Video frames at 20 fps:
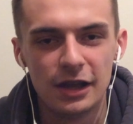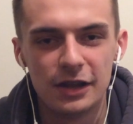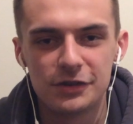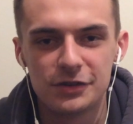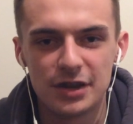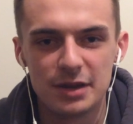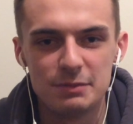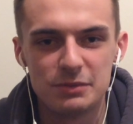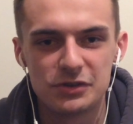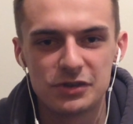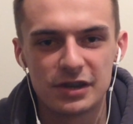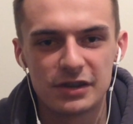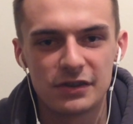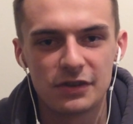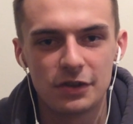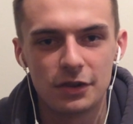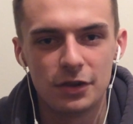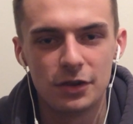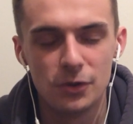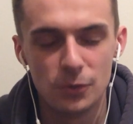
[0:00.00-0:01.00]
James
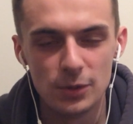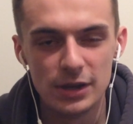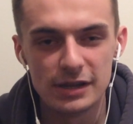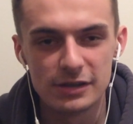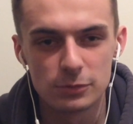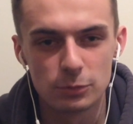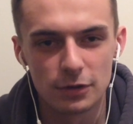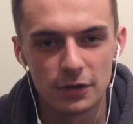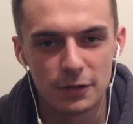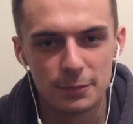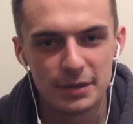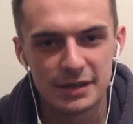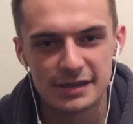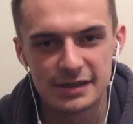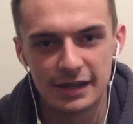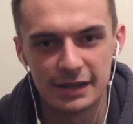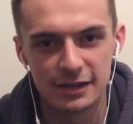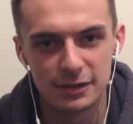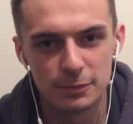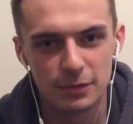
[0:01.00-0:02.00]
Chester, who is one of the best
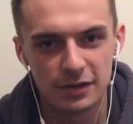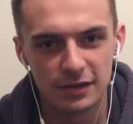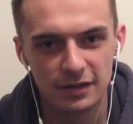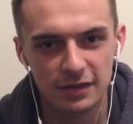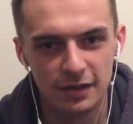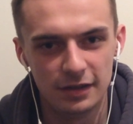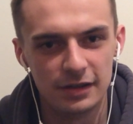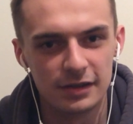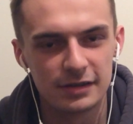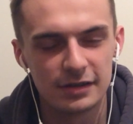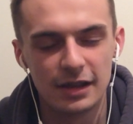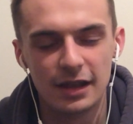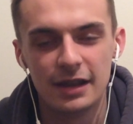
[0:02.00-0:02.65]
centre-backs in the league,